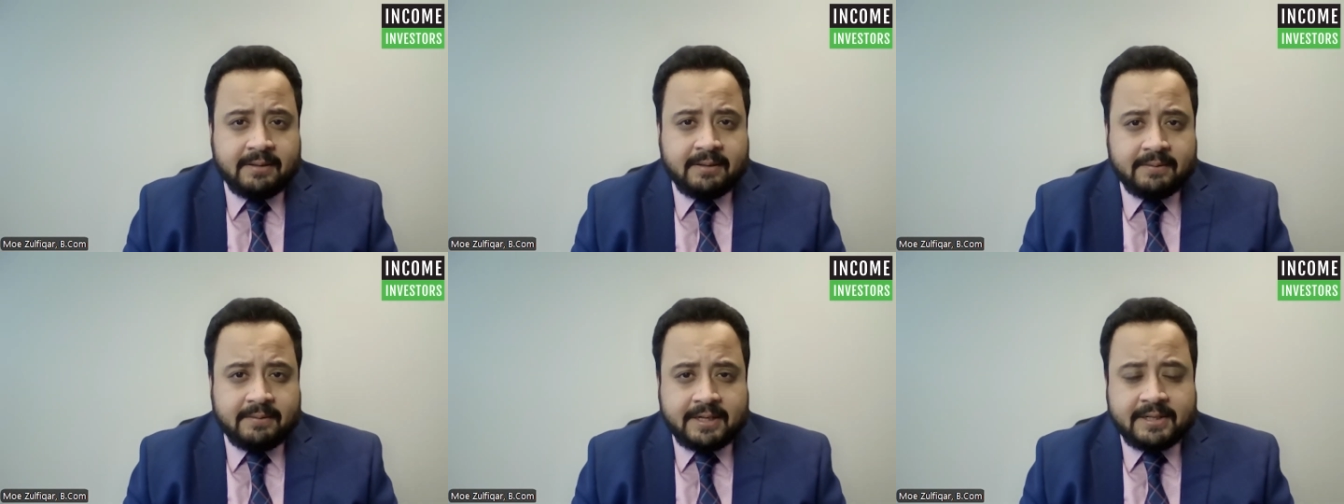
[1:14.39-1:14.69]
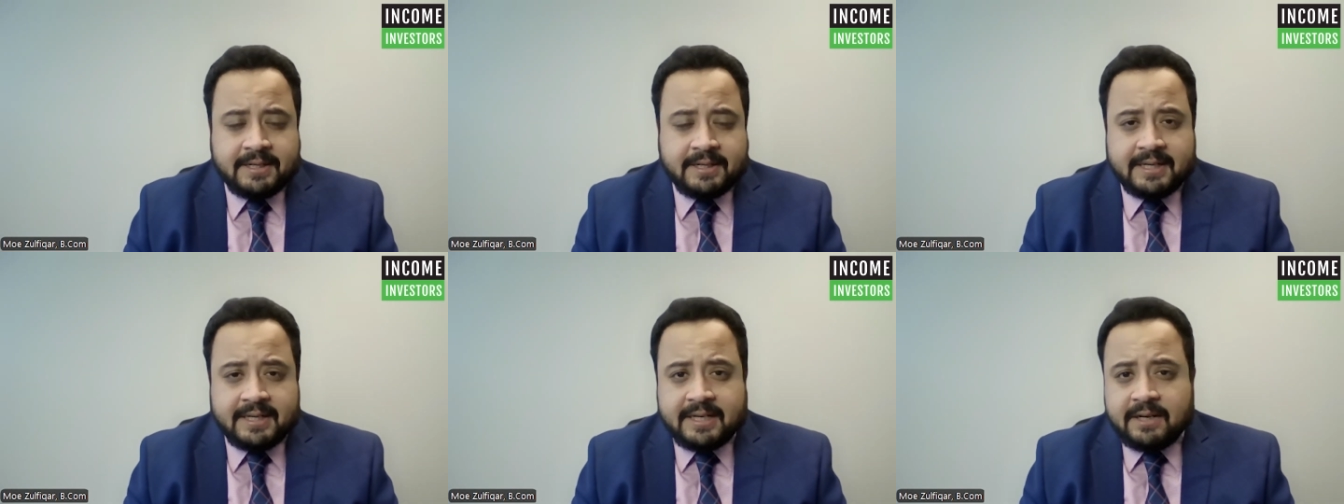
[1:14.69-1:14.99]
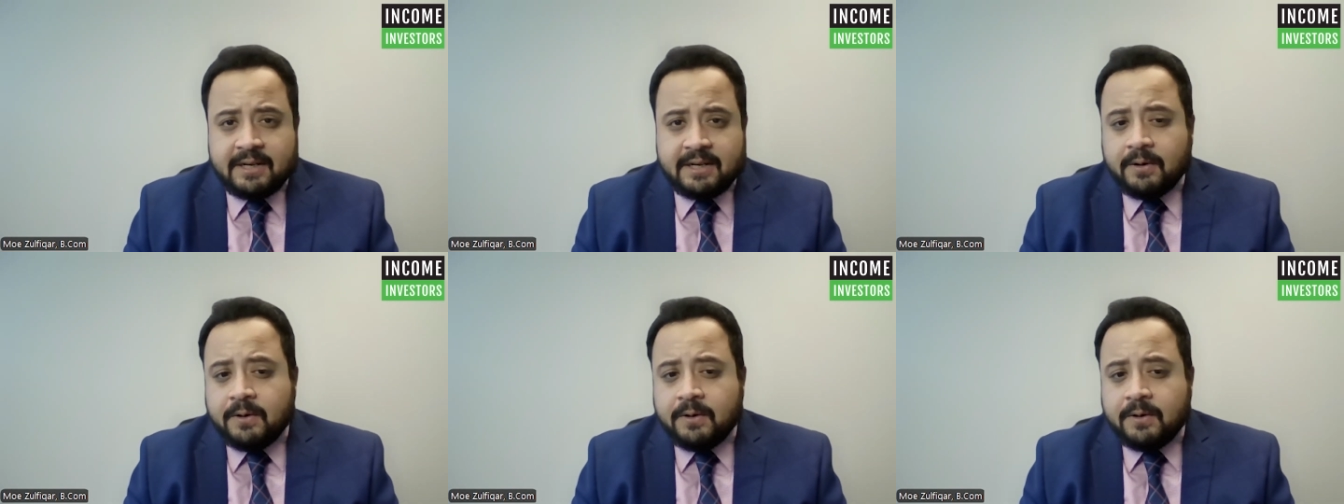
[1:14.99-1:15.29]
They're traded
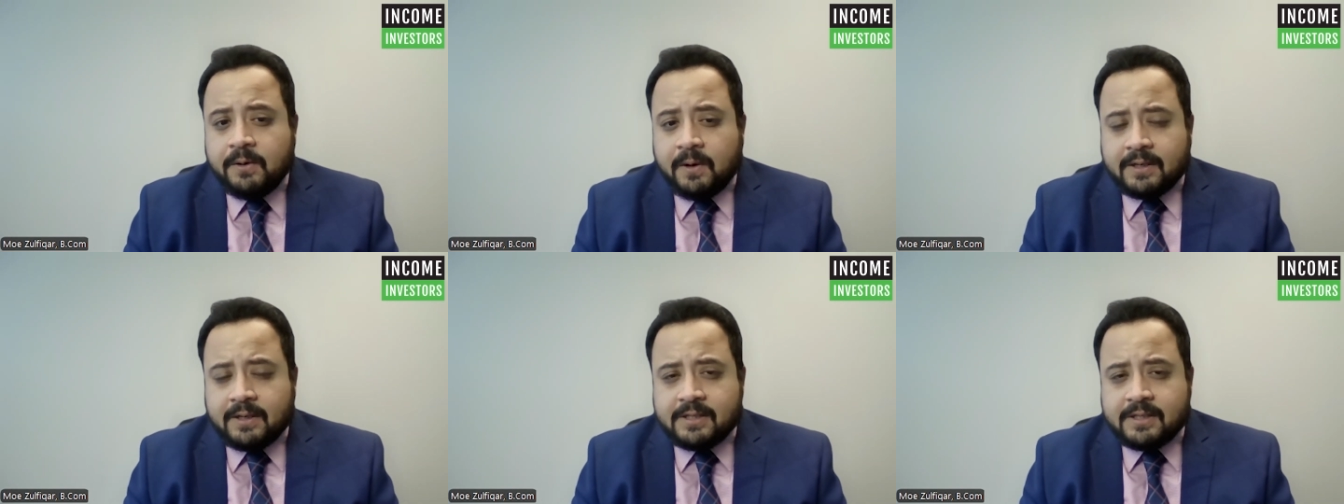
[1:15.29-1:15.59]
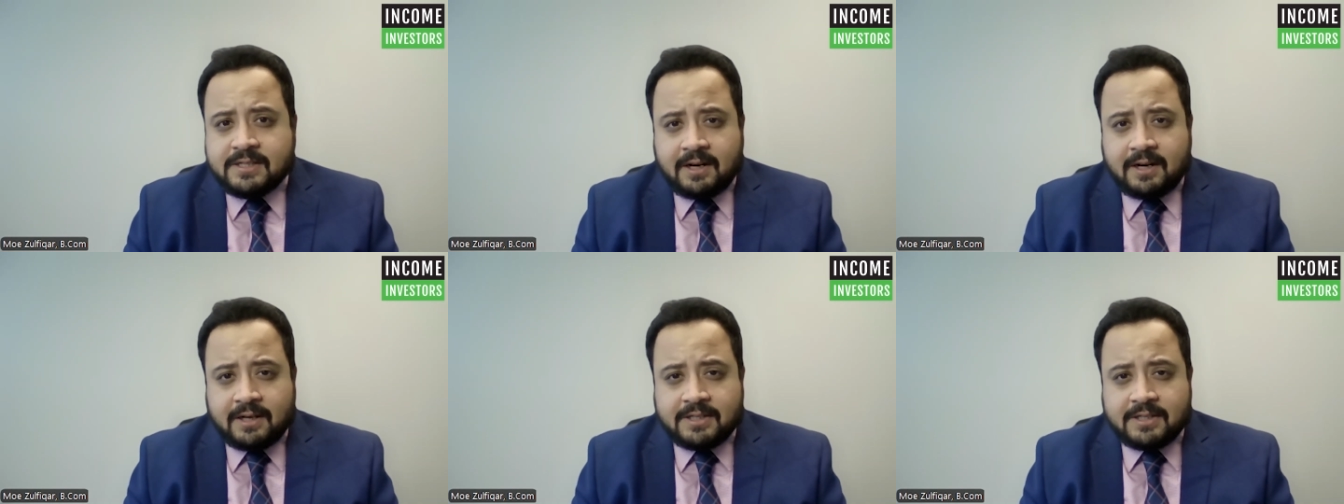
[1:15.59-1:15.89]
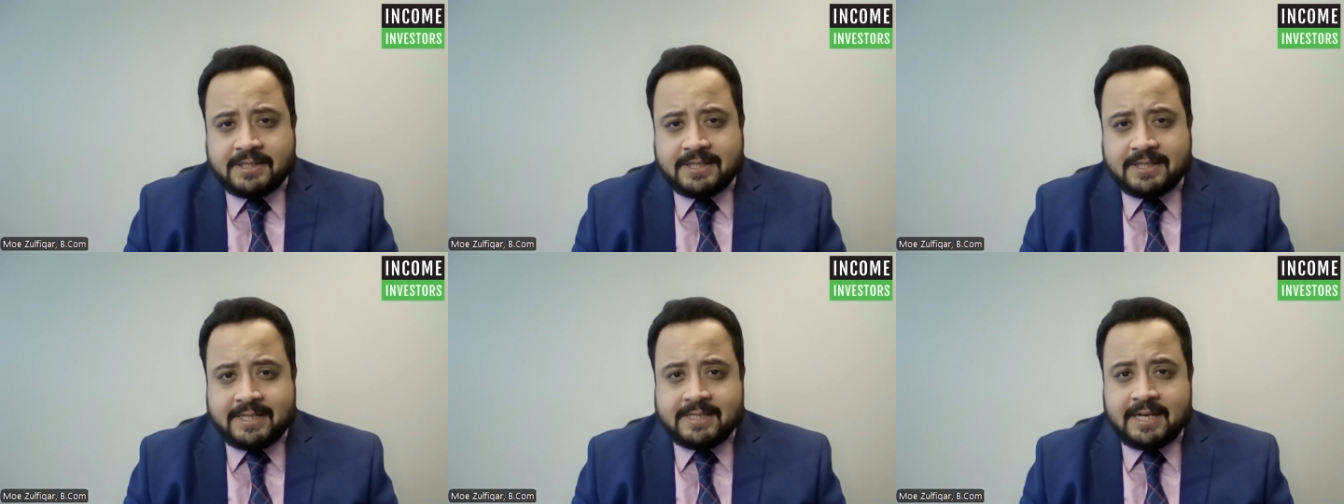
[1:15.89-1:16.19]
on New York Stock
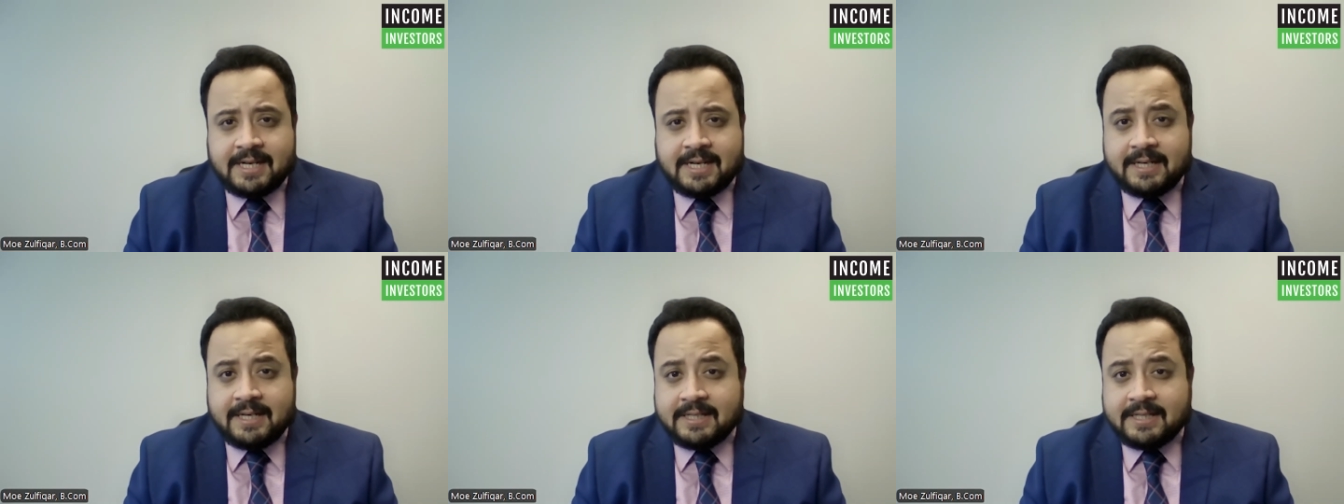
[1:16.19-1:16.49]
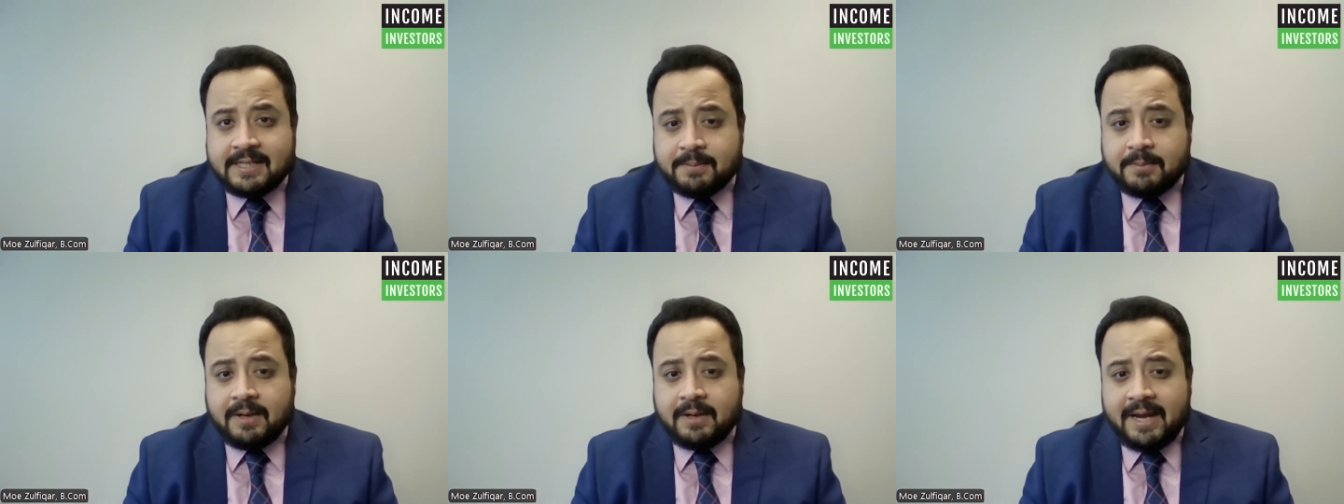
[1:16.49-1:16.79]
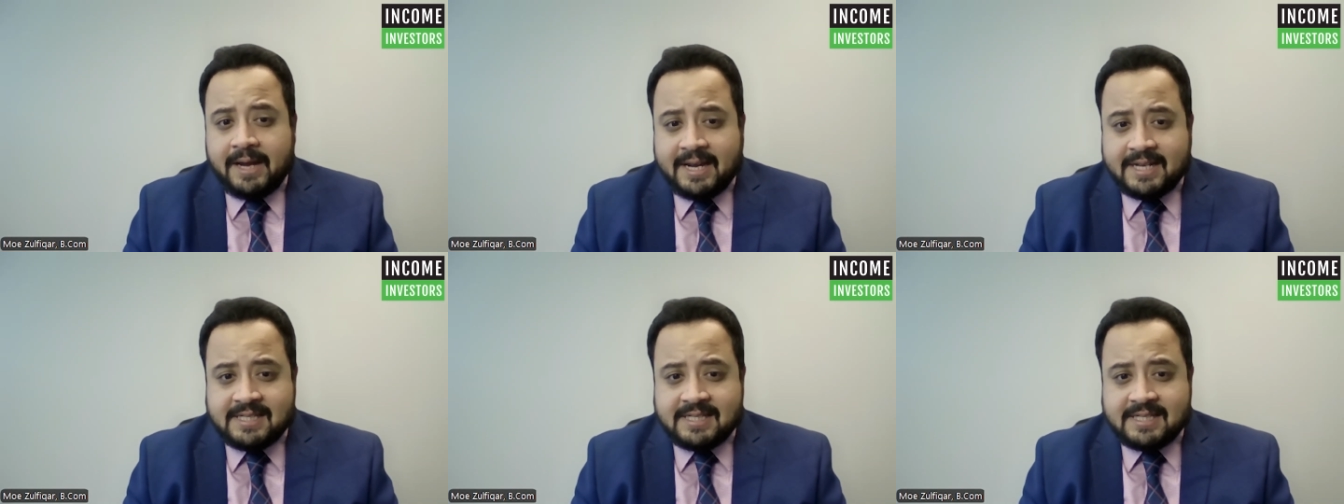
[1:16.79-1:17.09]
Exchange under symbol
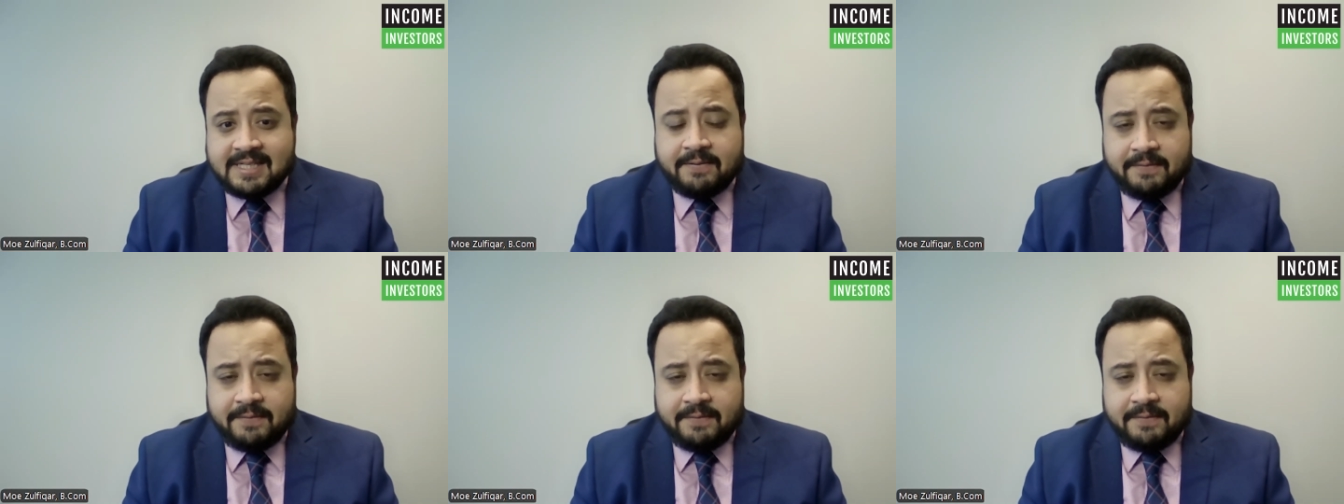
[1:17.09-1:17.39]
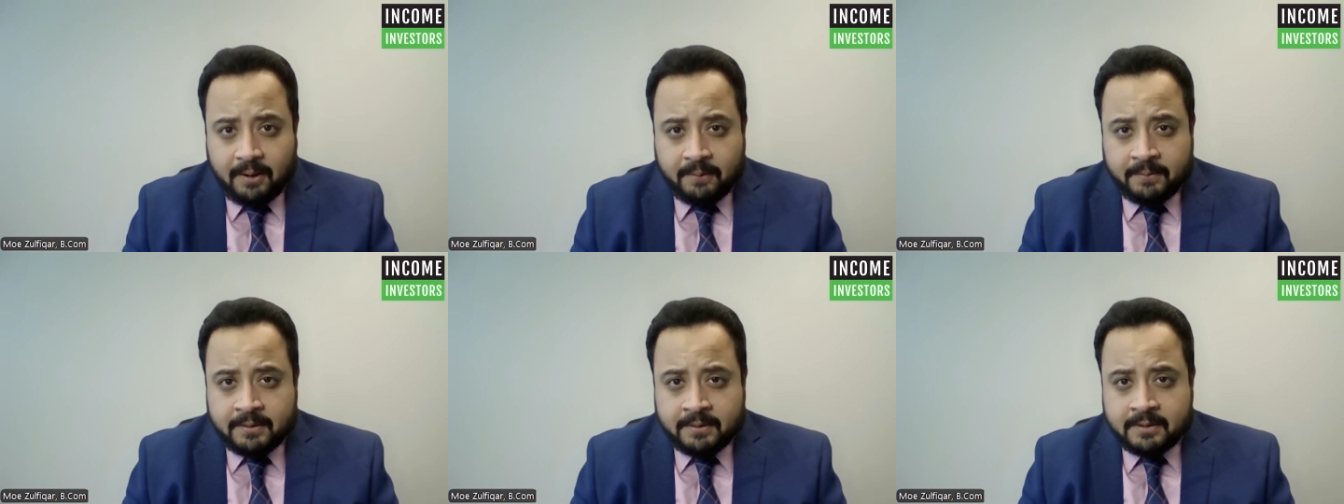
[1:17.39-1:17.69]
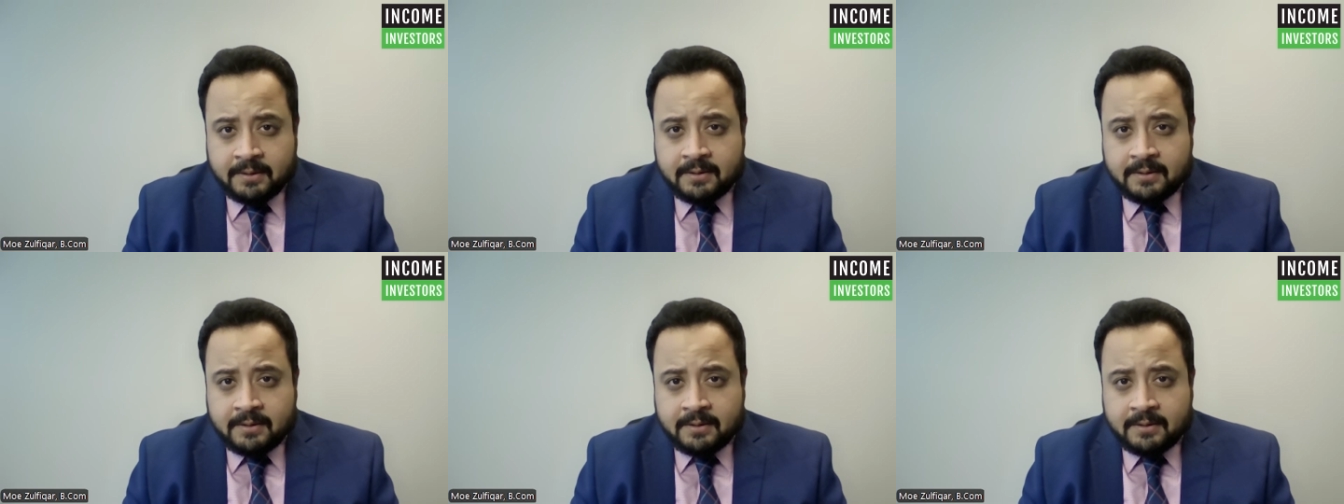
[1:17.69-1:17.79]
SFL.